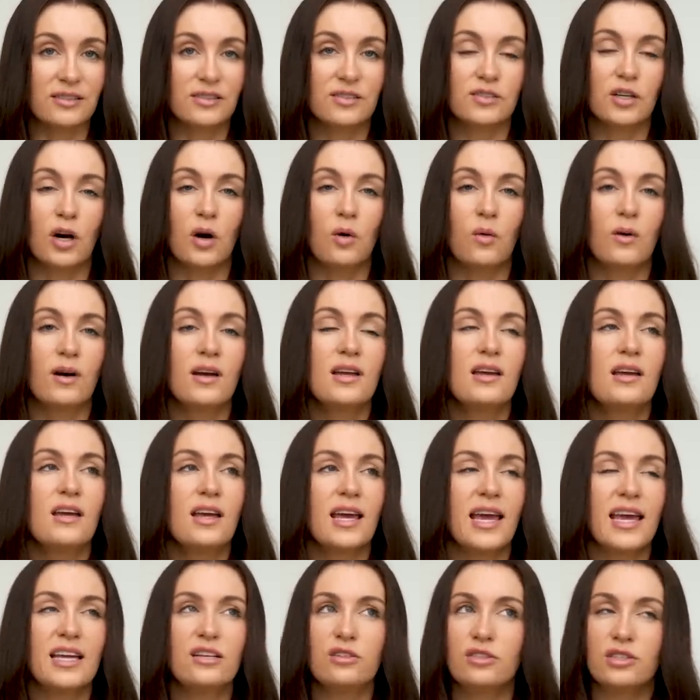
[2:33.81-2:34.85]
So
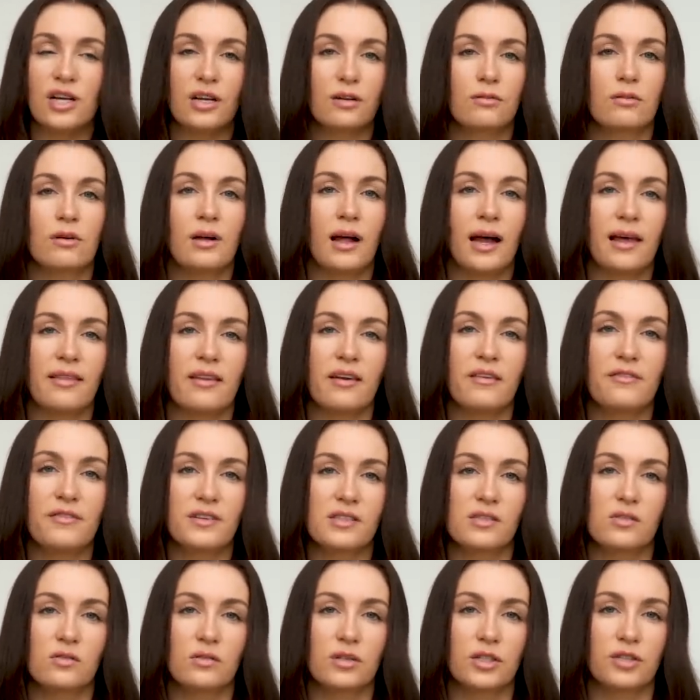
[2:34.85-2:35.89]
in general, I think
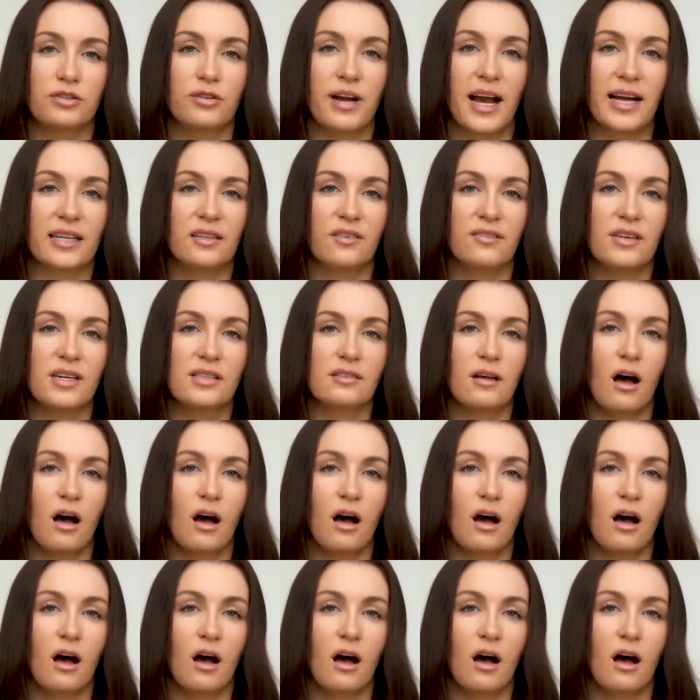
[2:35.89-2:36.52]
physical attractiveness